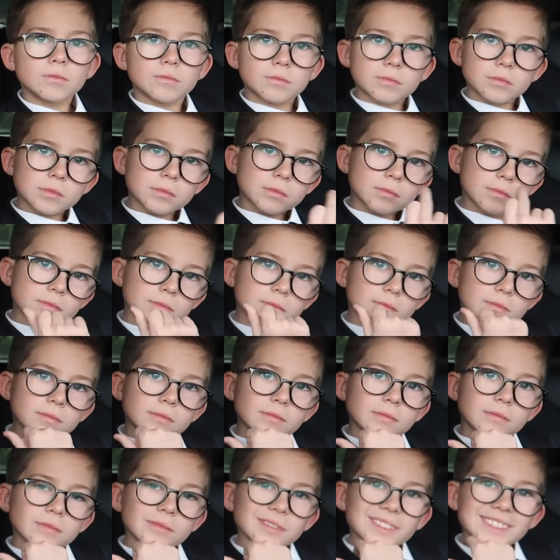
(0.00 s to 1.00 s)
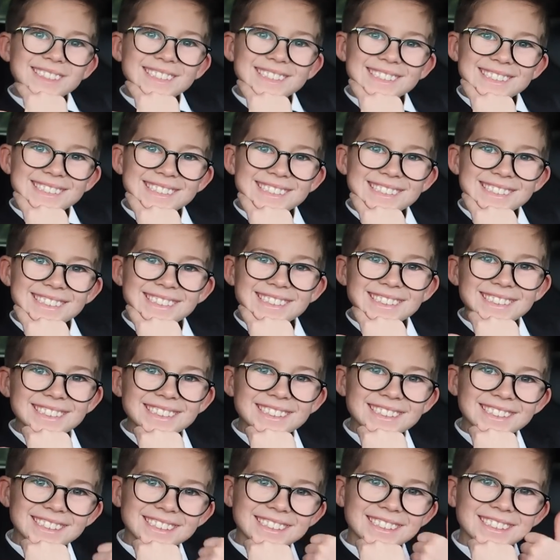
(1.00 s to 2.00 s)

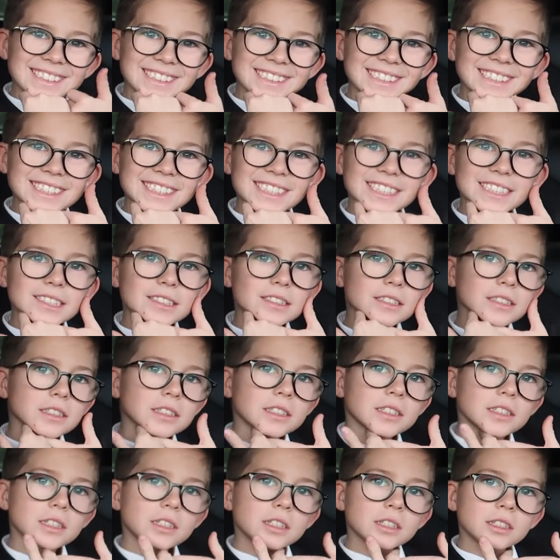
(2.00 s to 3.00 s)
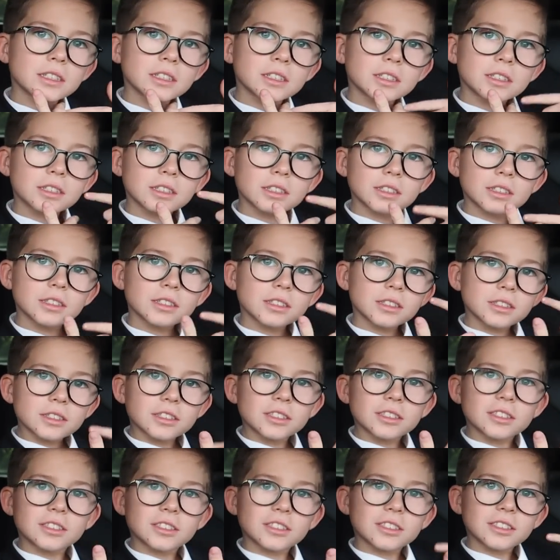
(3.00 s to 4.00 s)

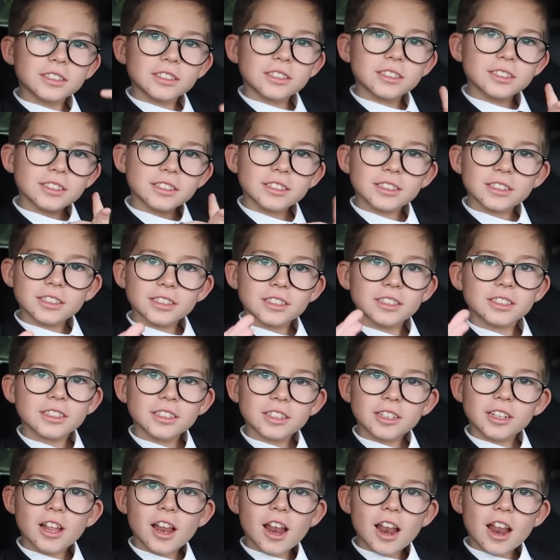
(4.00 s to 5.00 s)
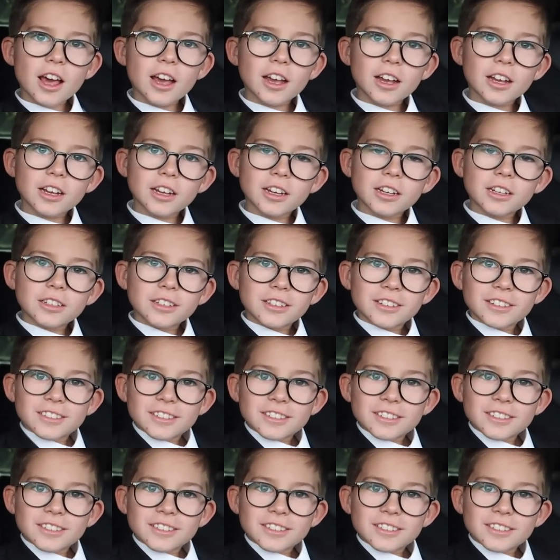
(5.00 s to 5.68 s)
The person shown says nothing.